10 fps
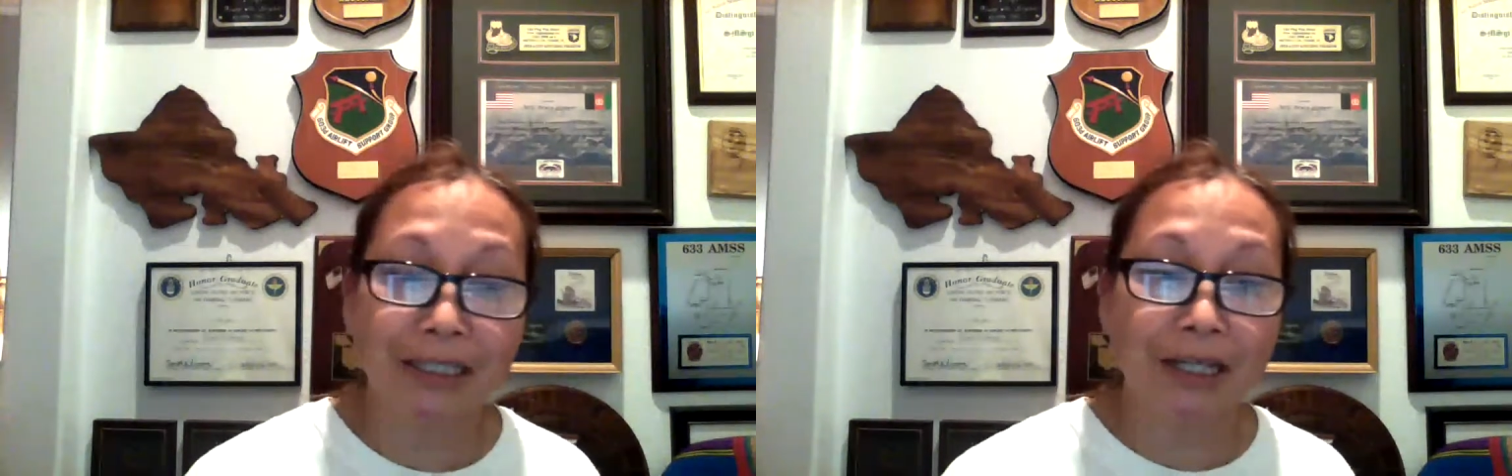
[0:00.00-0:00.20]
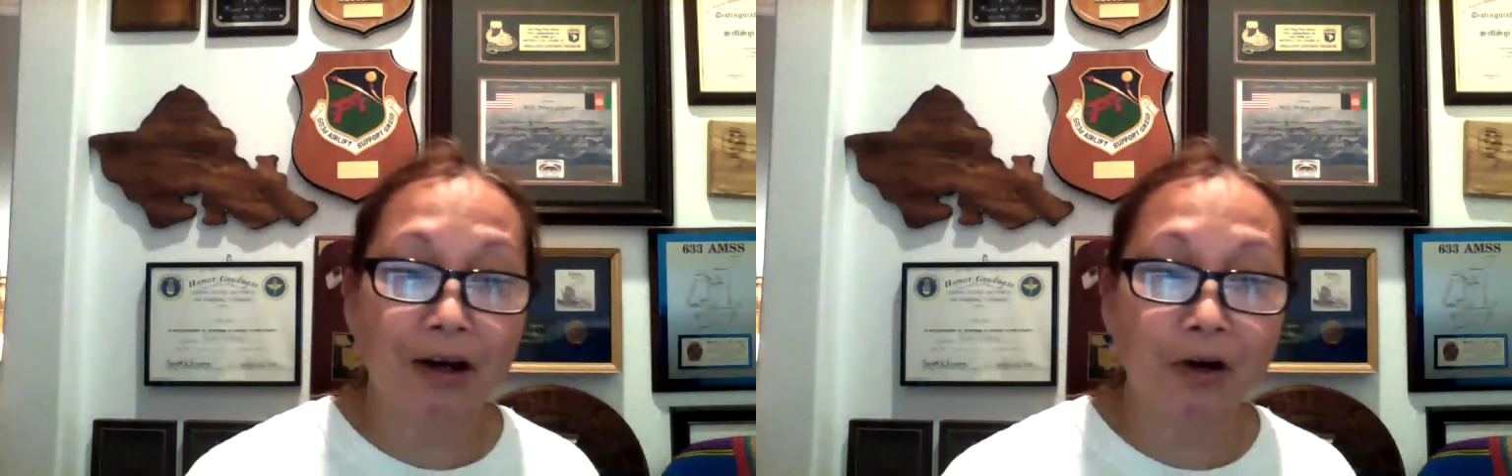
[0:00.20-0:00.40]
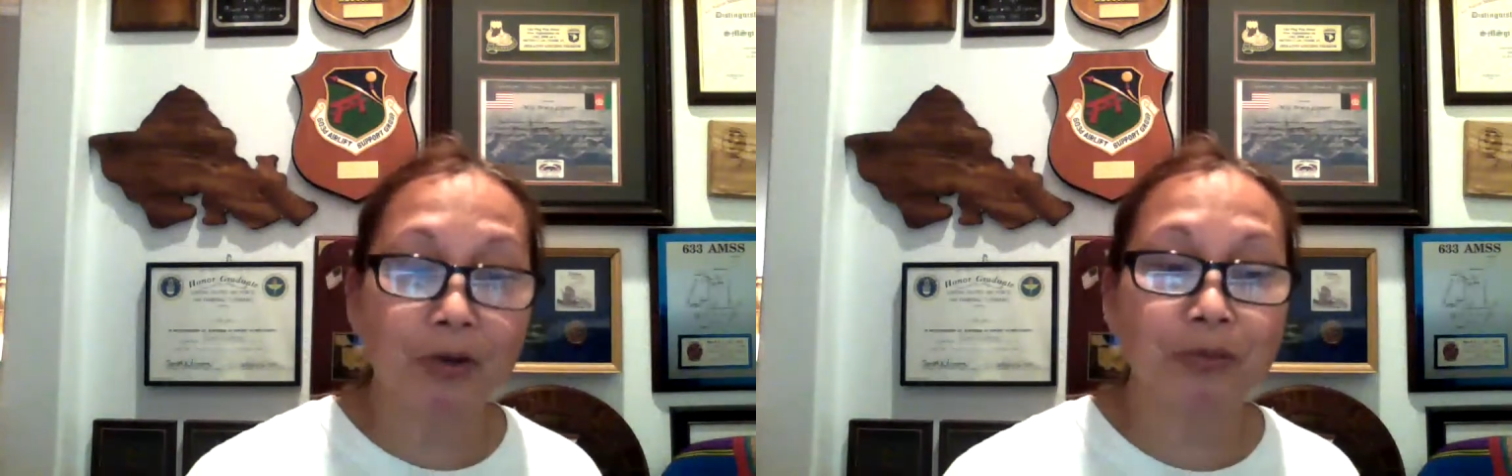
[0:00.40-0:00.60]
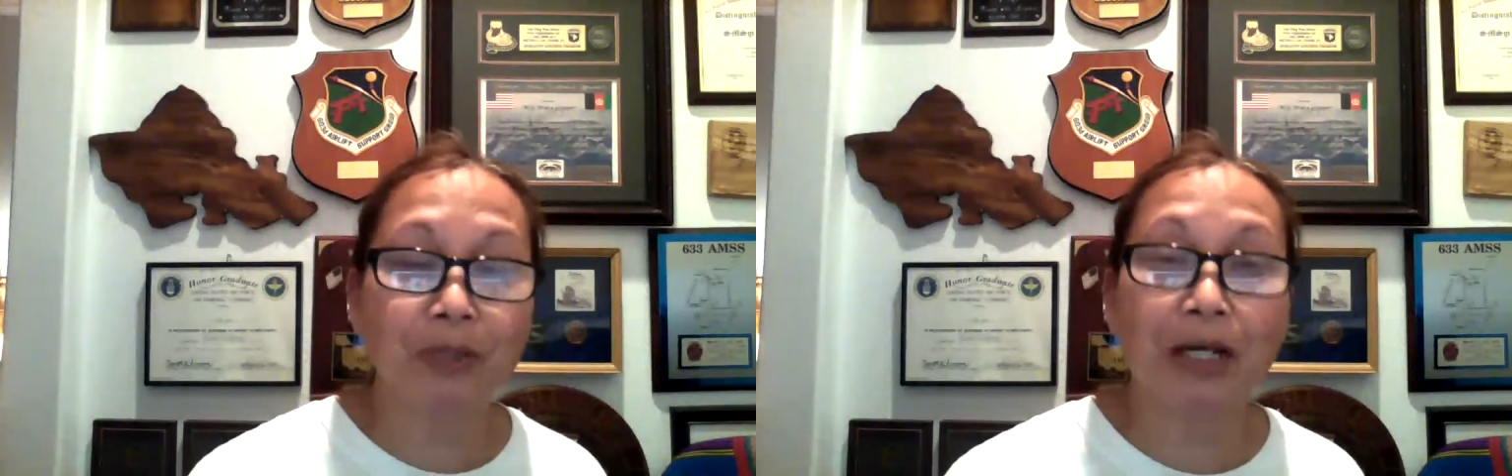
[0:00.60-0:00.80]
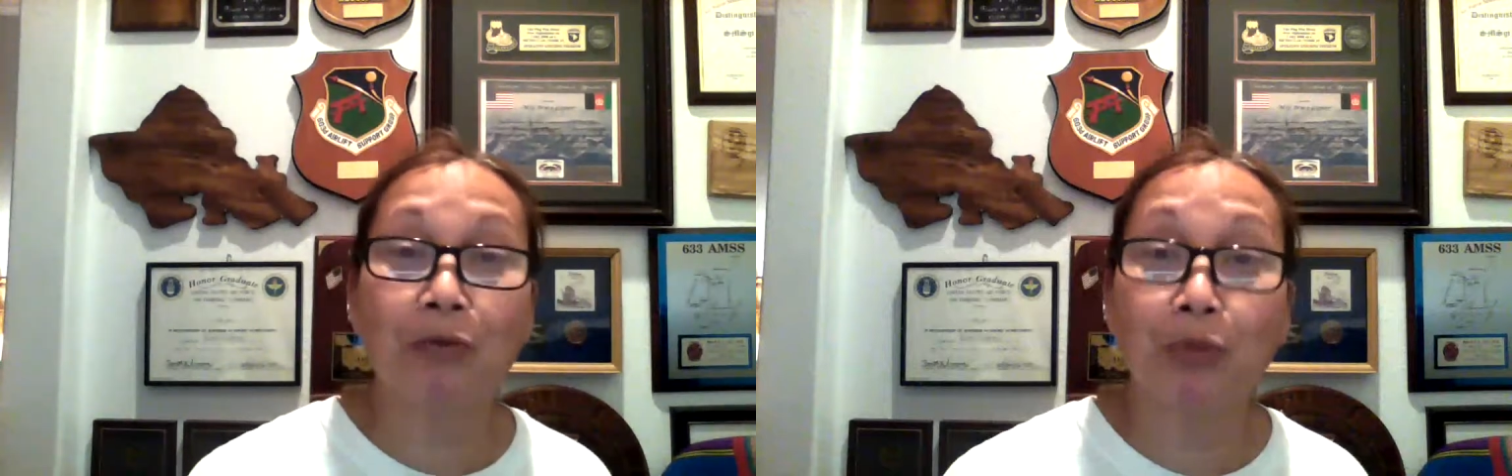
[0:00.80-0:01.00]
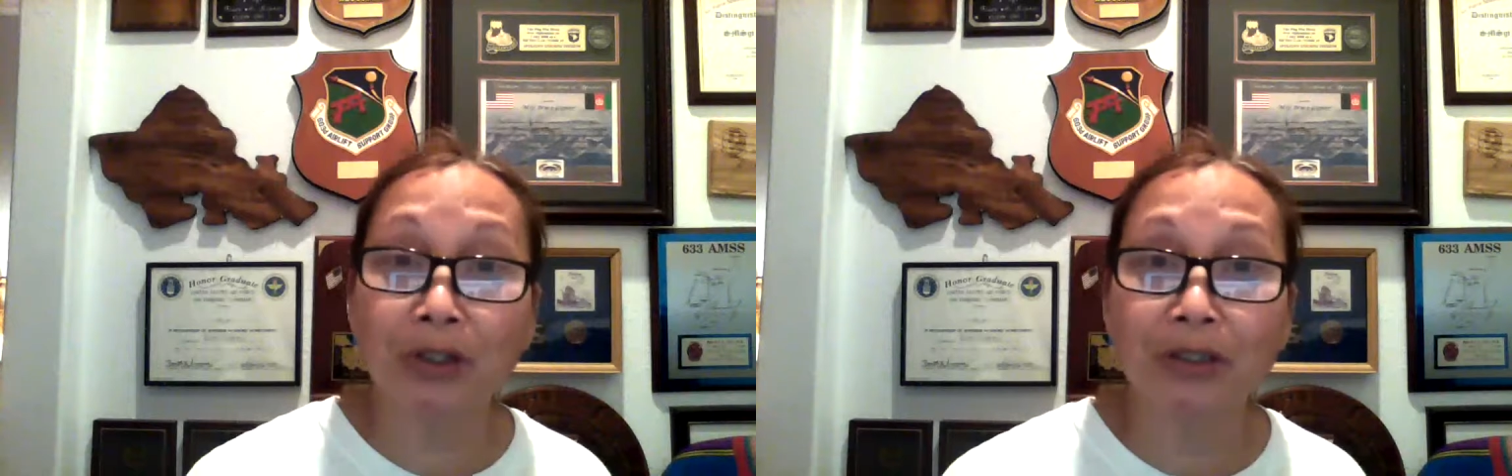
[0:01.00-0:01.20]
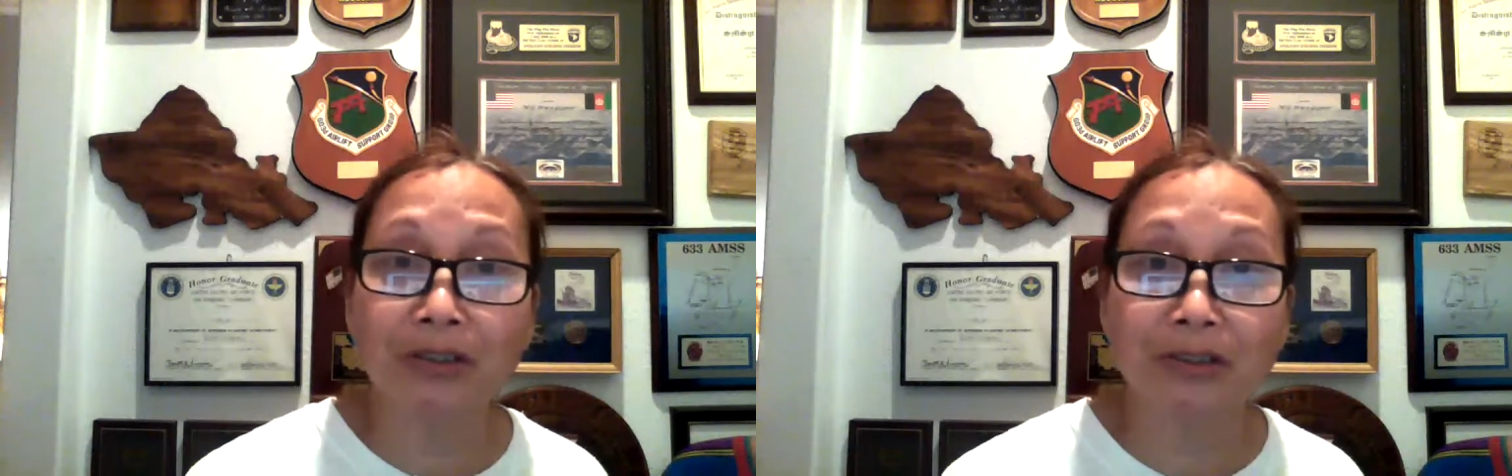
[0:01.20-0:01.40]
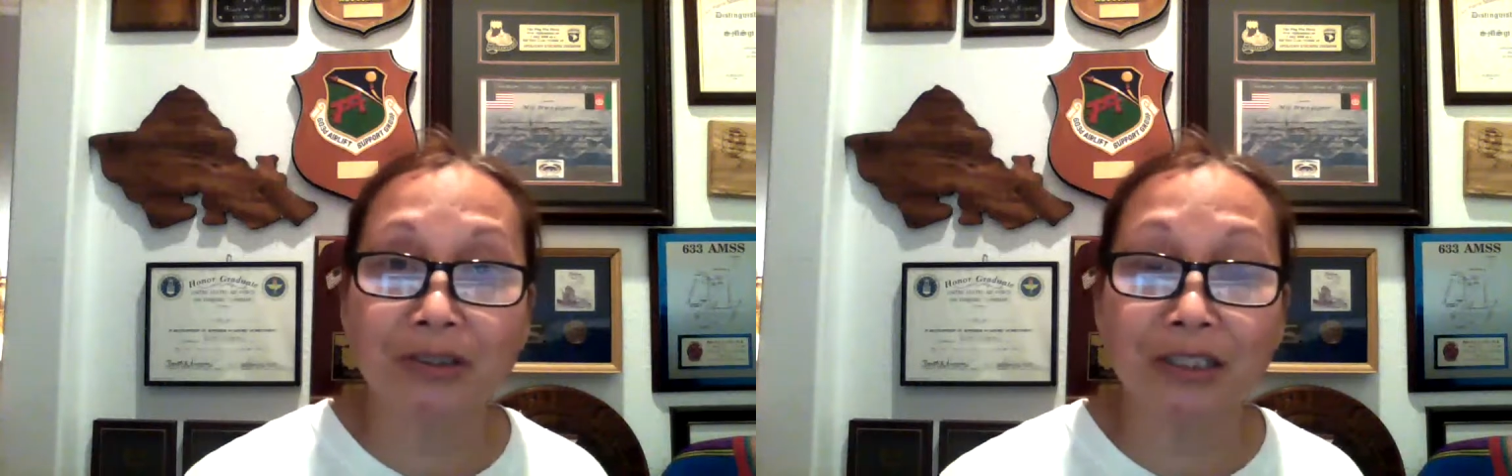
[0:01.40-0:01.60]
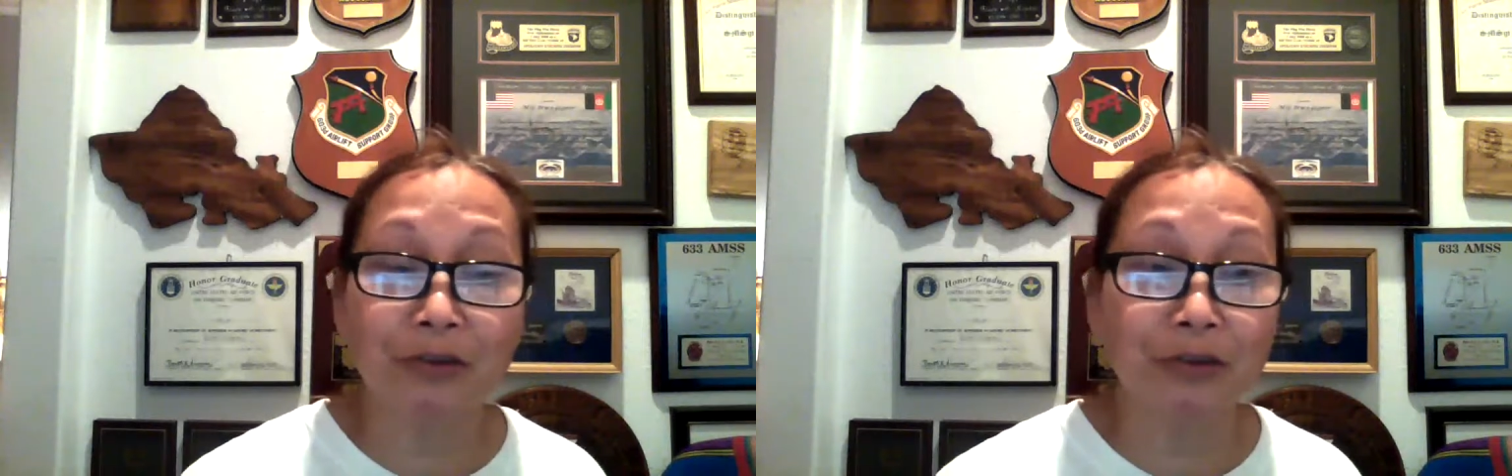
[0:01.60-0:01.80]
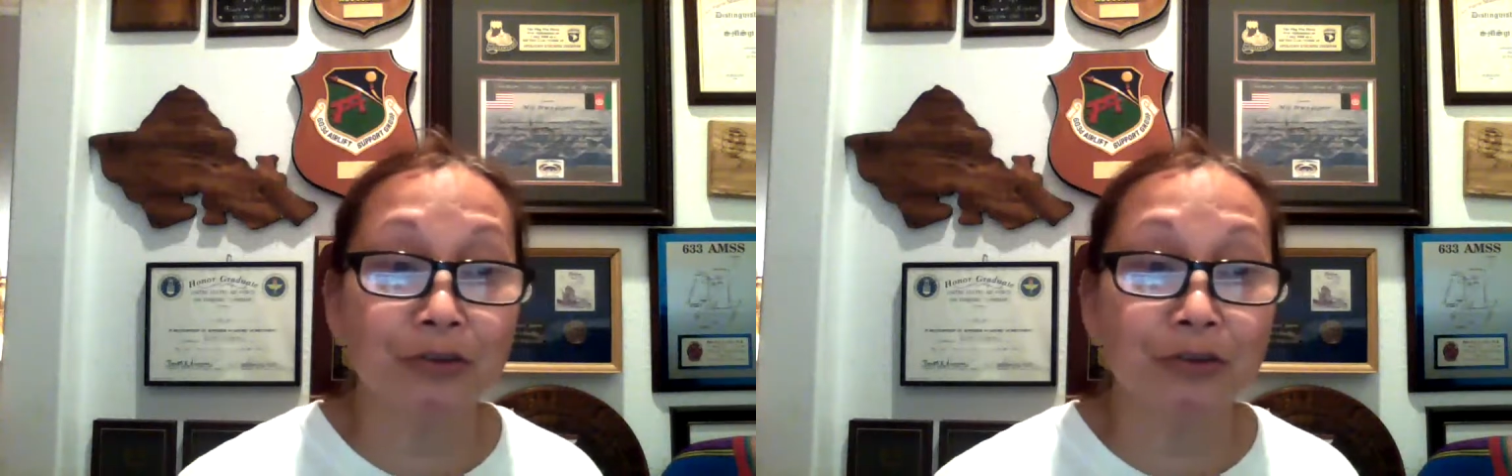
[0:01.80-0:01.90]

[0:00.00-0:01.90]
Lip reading: I wish they don't